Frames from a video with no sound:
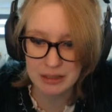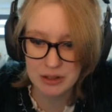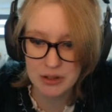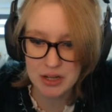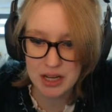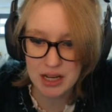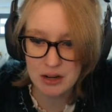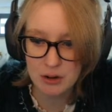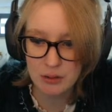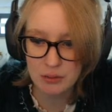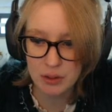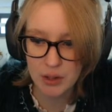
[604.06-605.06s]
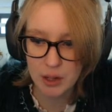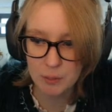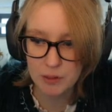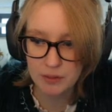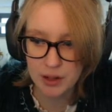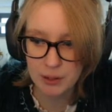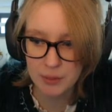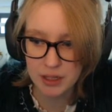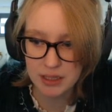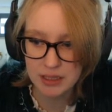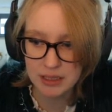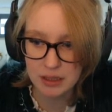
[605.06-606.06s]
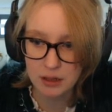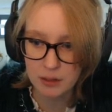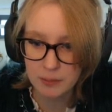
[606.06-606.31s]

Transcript: could either of you help me find my kitty?